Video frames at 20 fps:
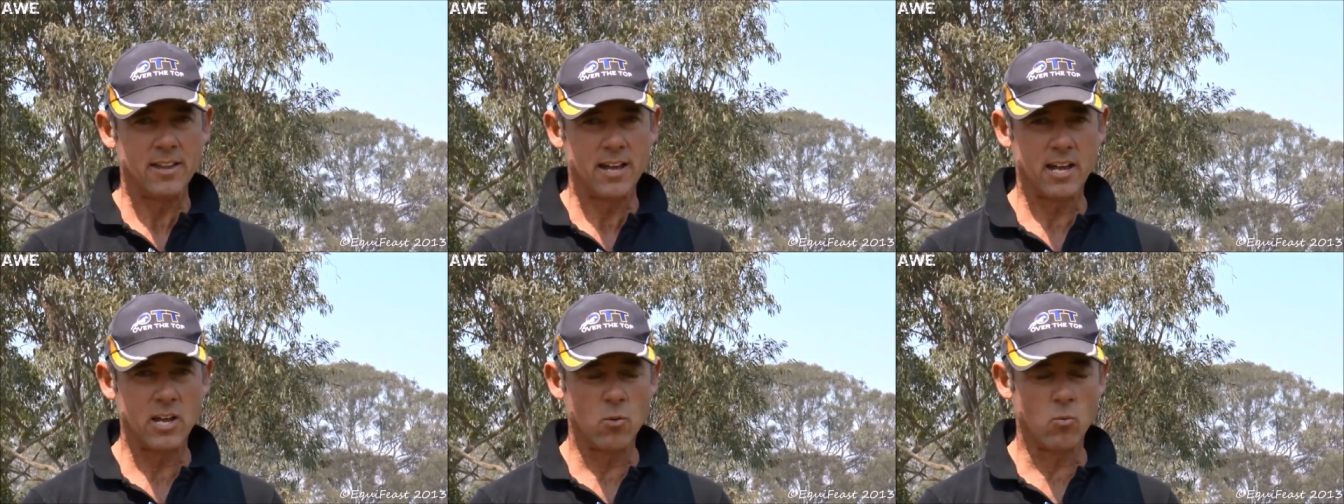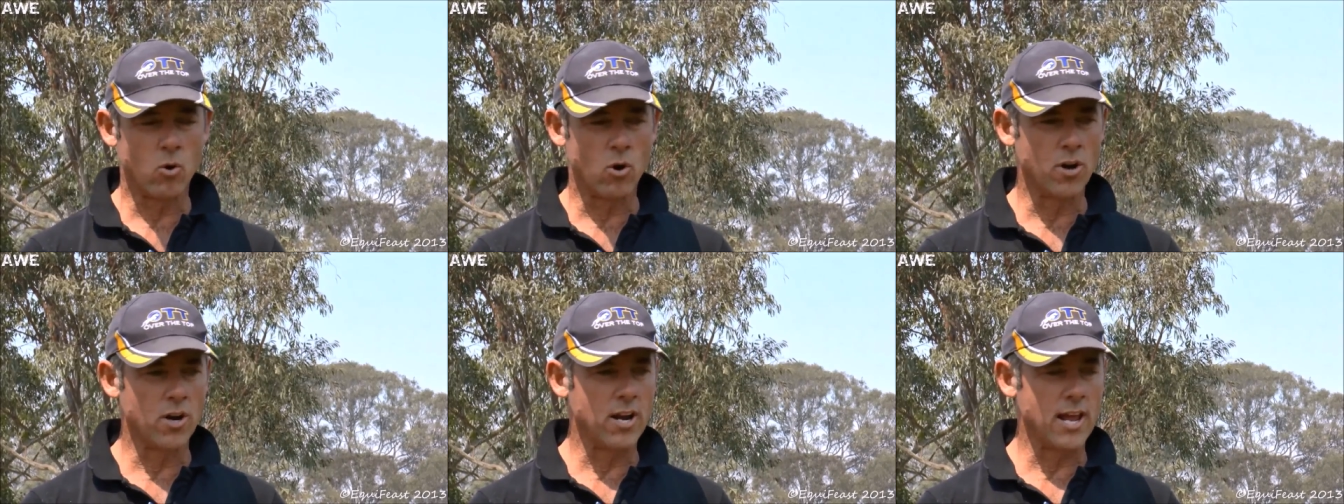that
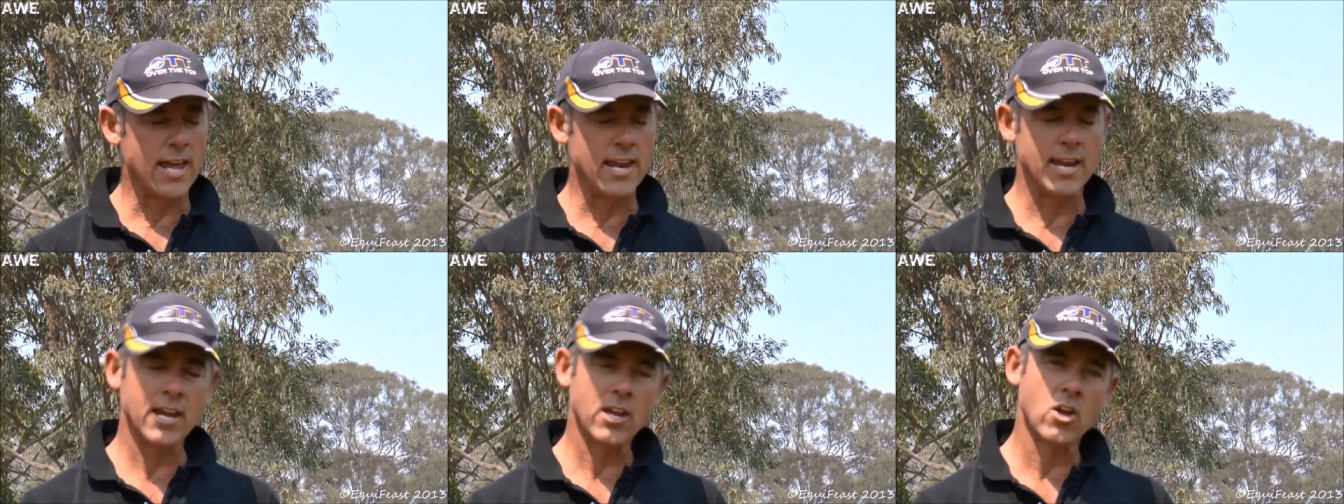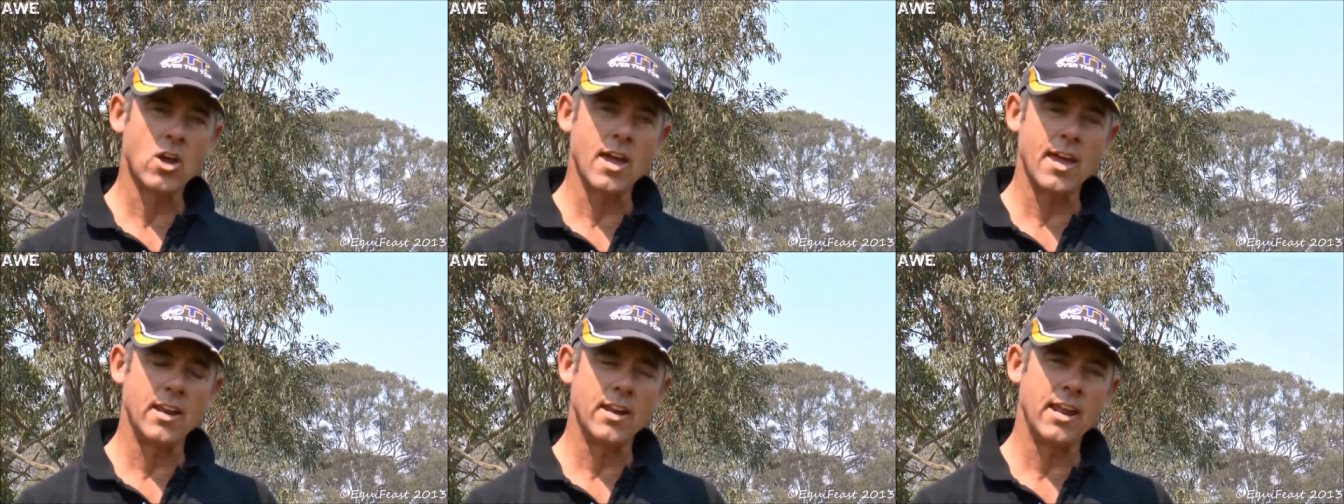you wanted. And
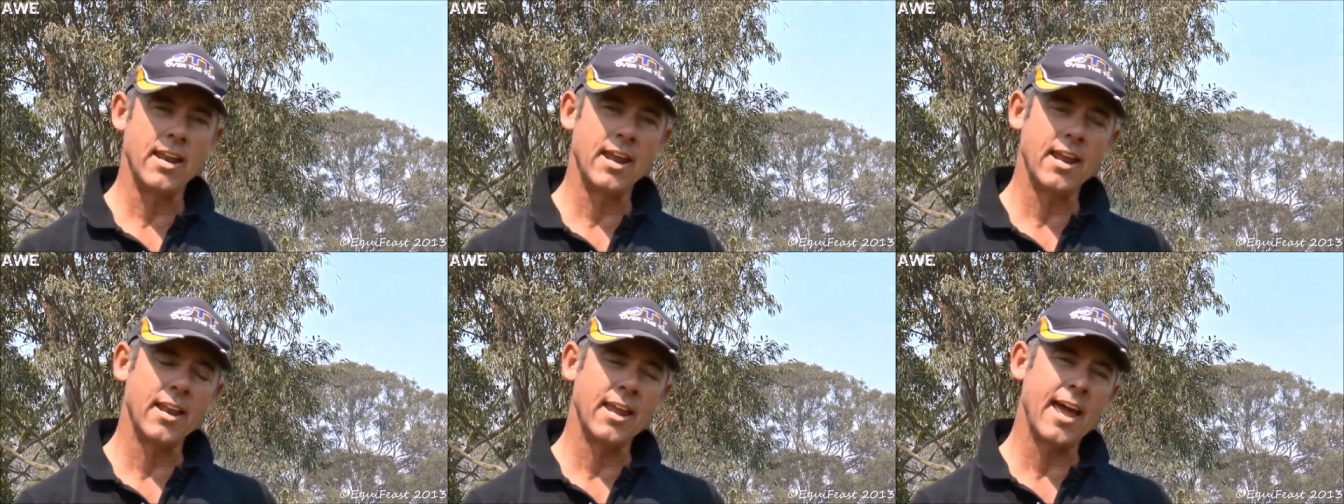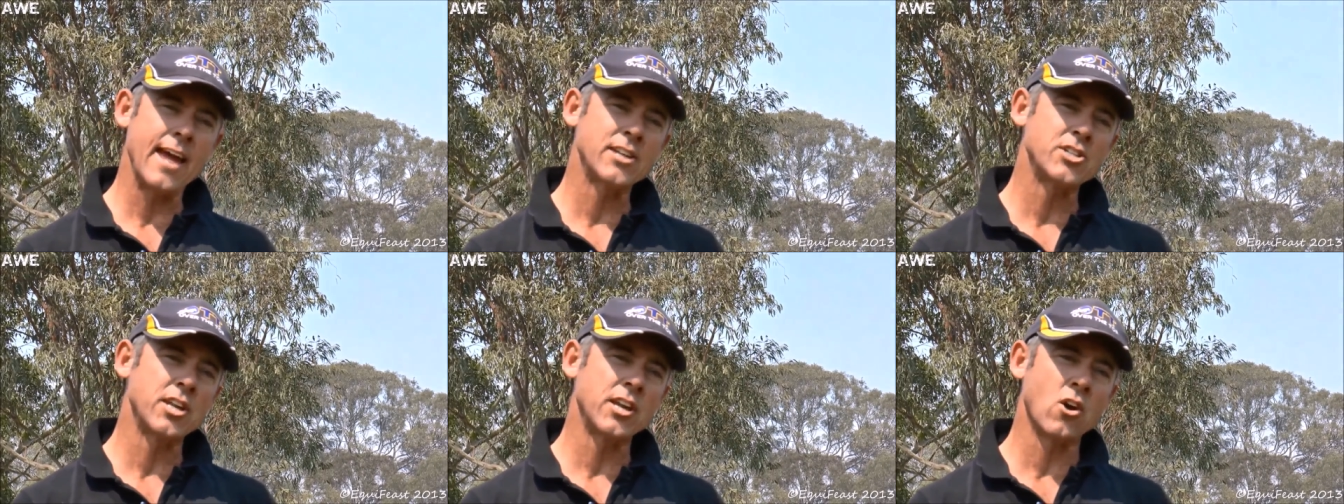it, it,
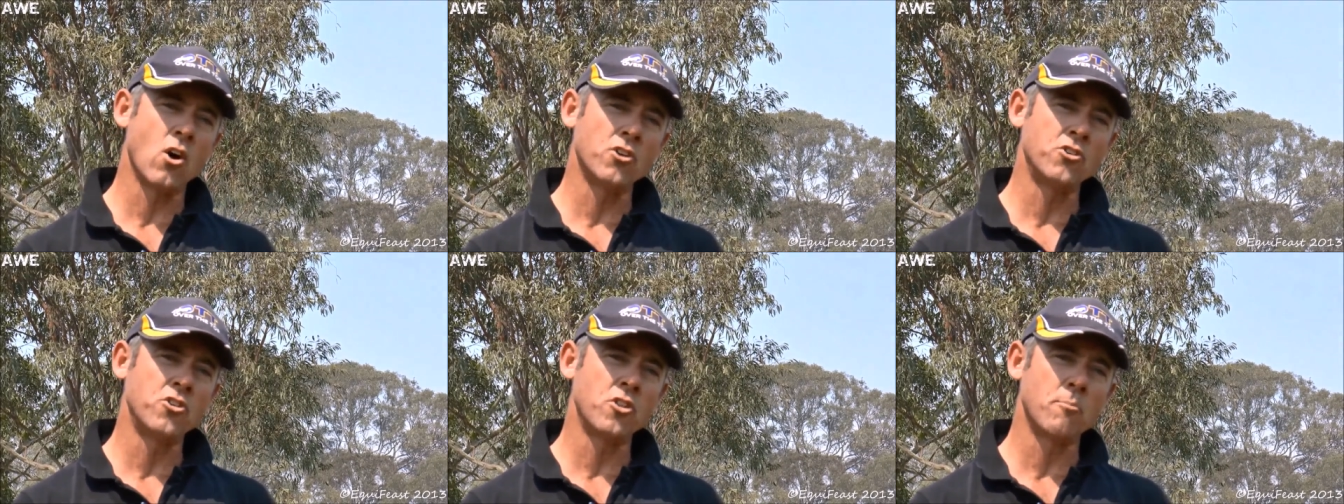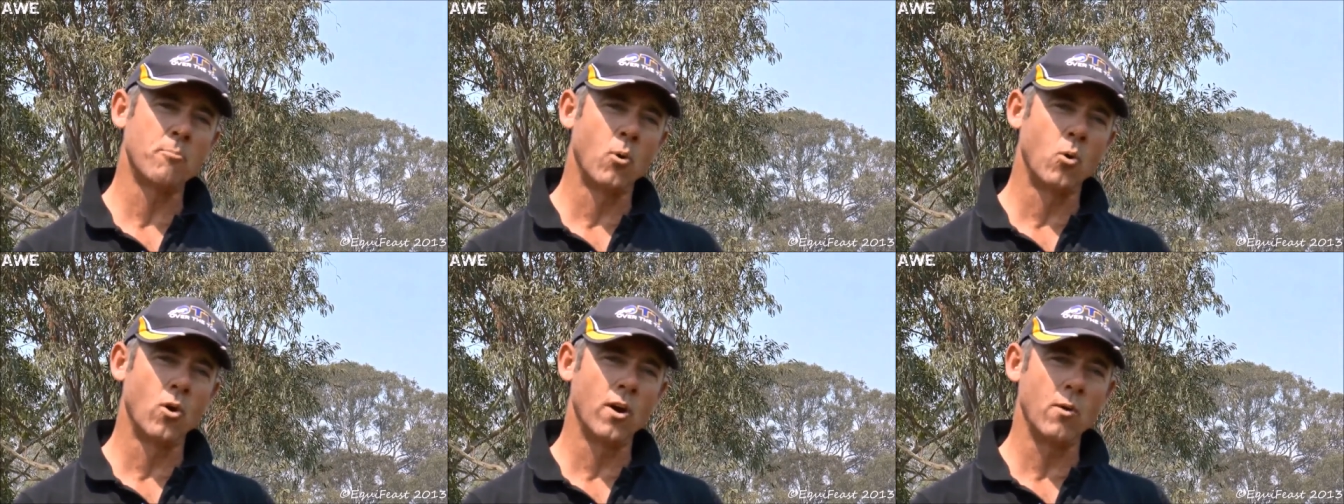it actually got
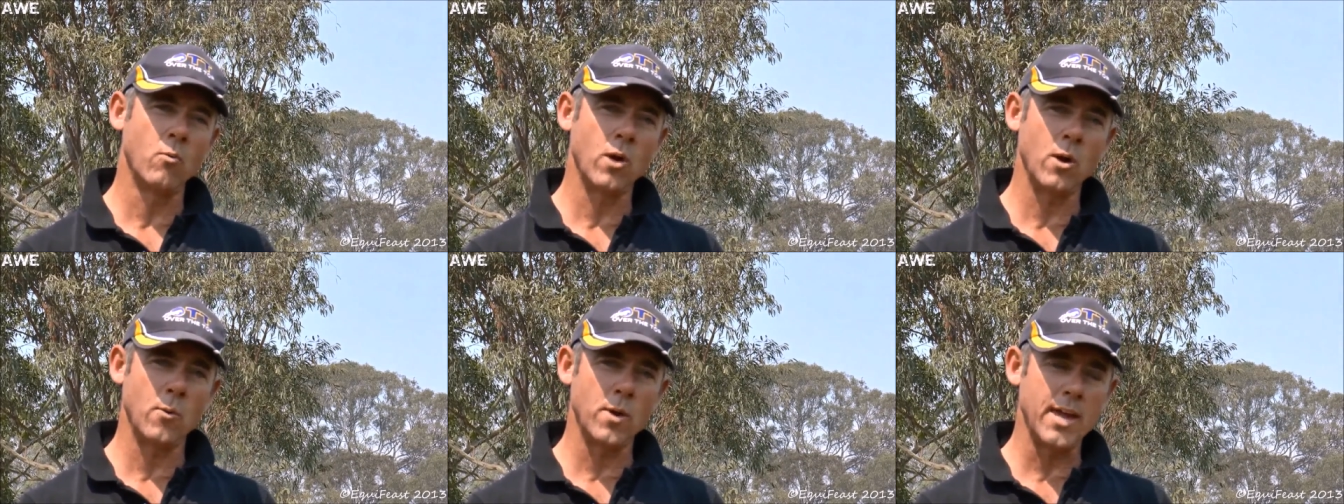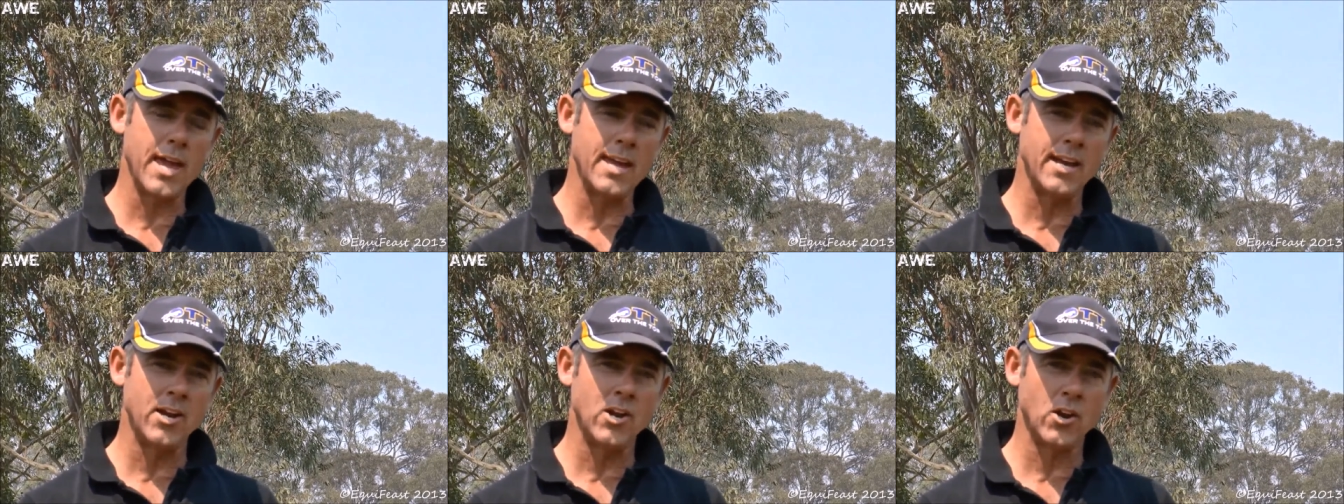to the point where
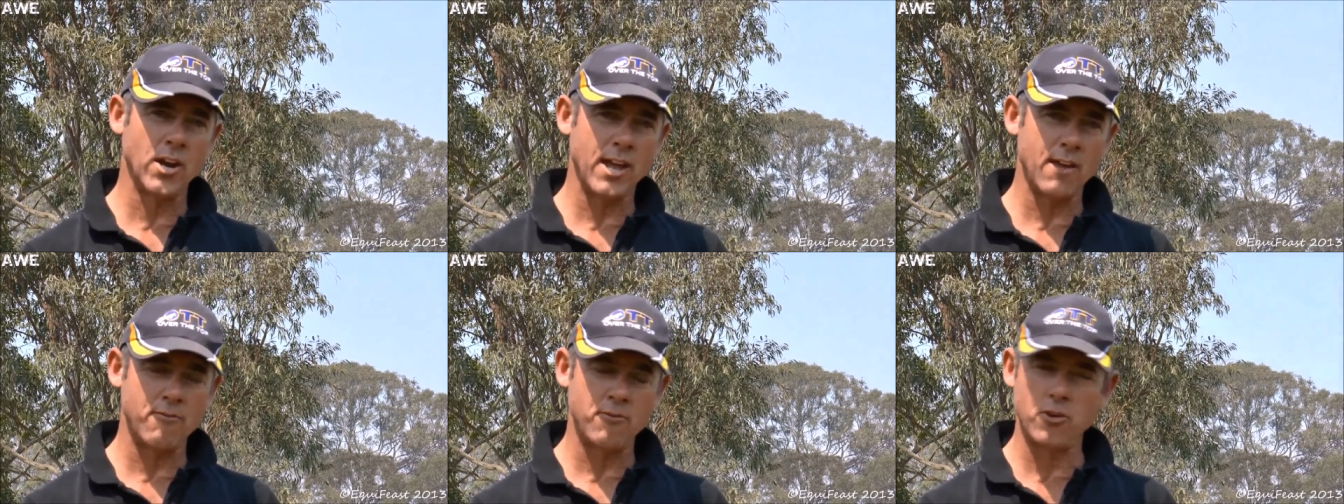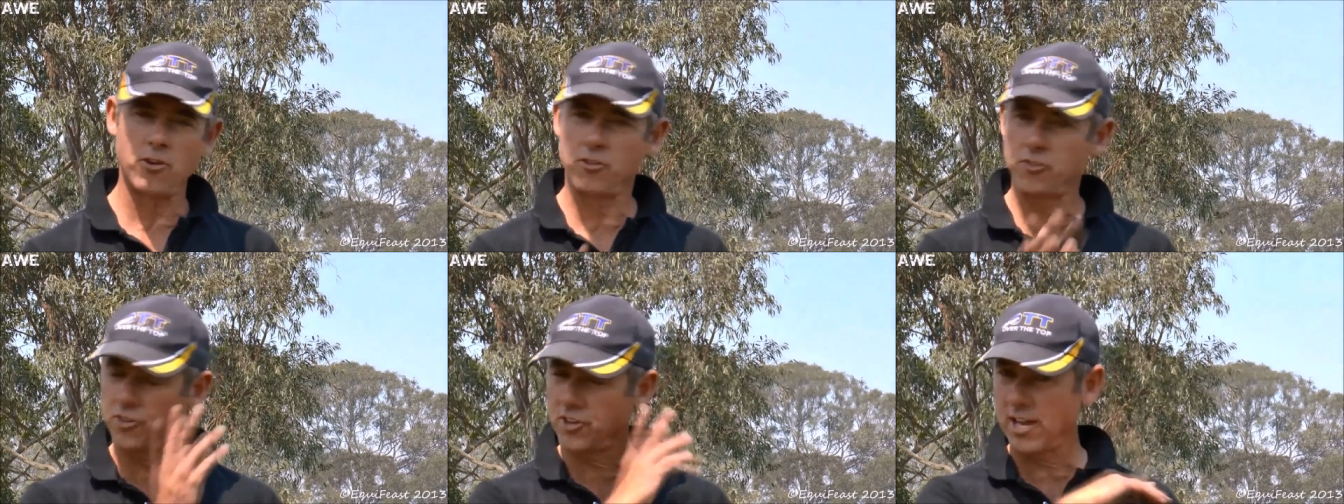we ended on our
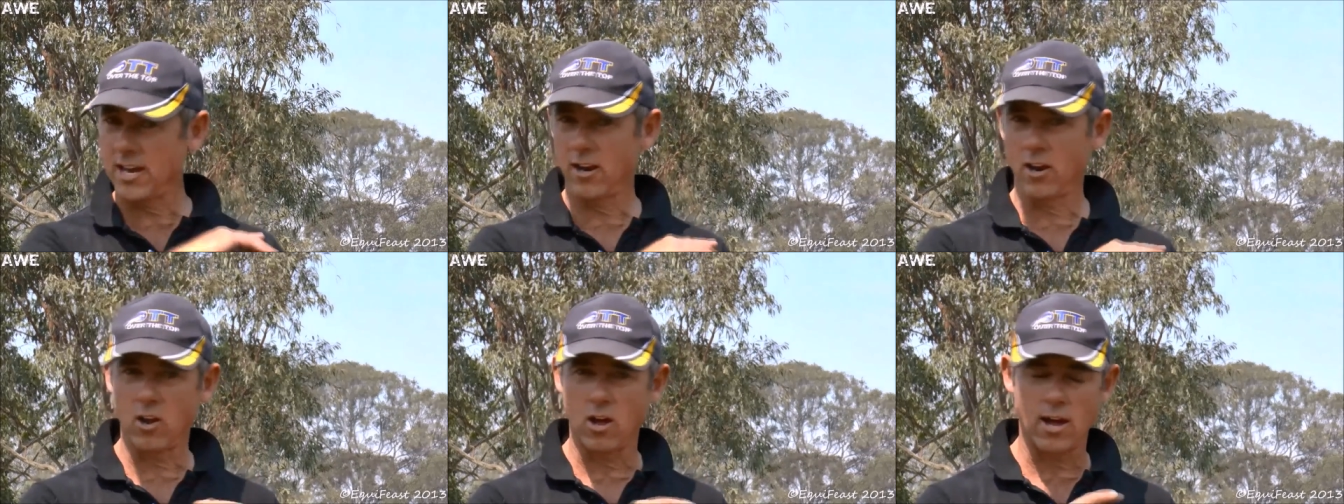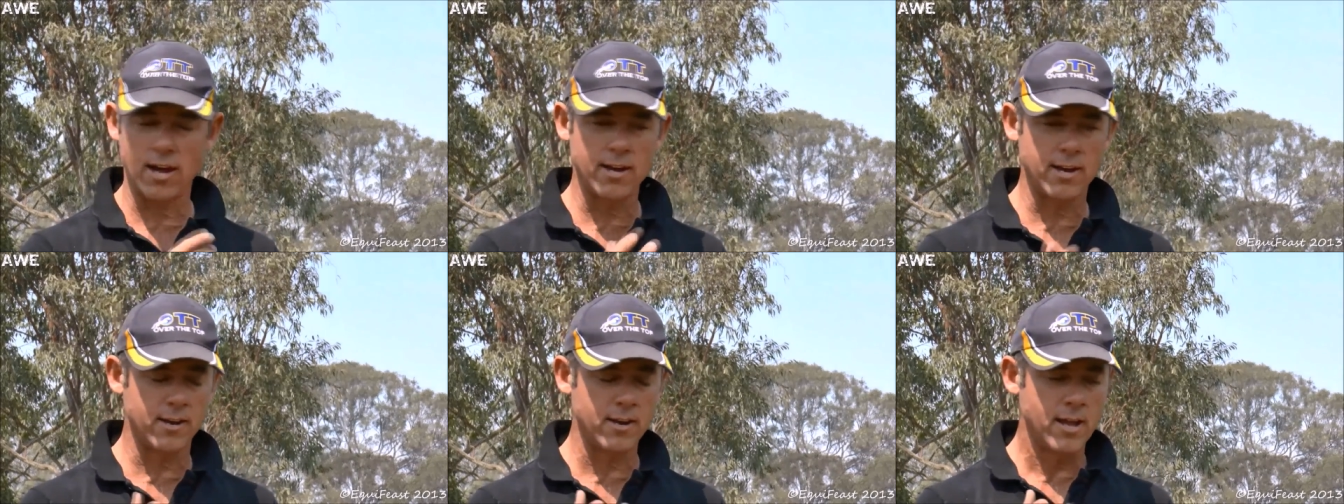first center
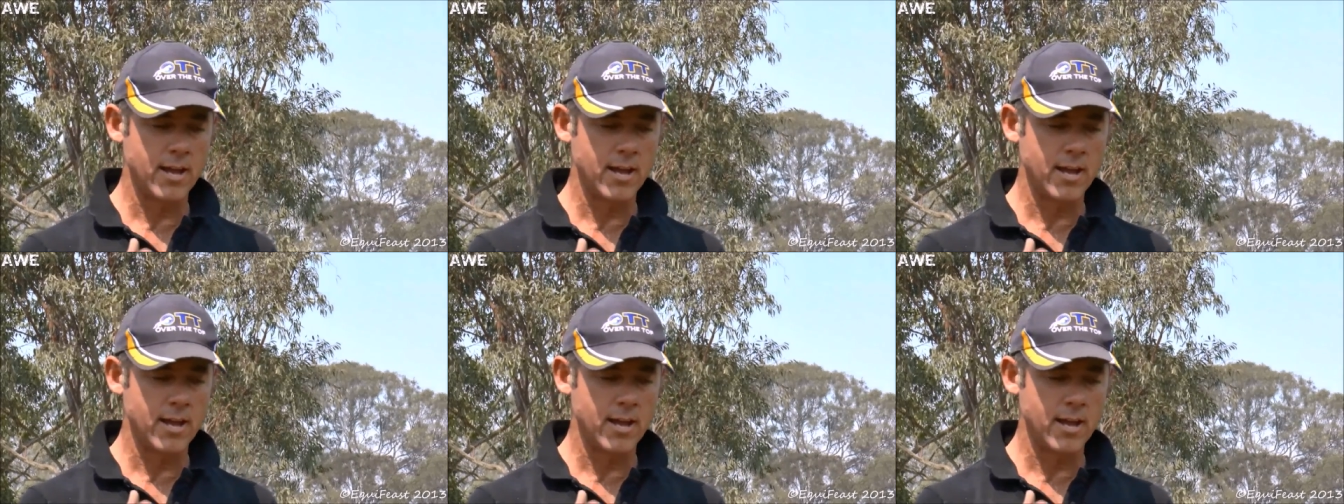line.